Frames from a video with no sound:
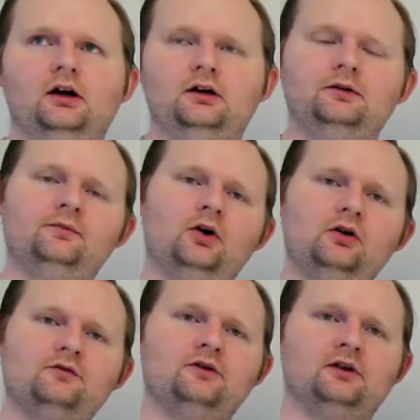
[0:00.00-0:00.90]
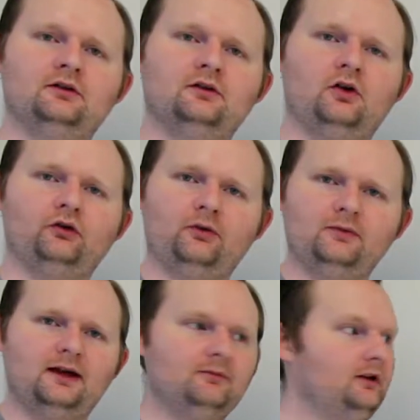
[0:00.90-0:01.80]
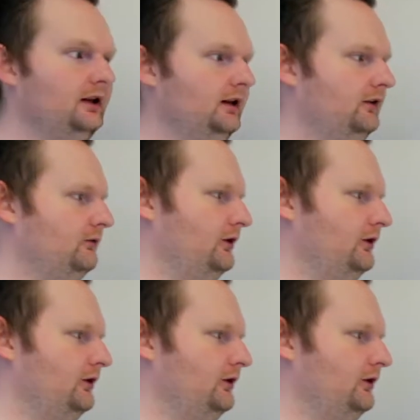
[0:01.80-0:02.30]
Often, or sometimes at least,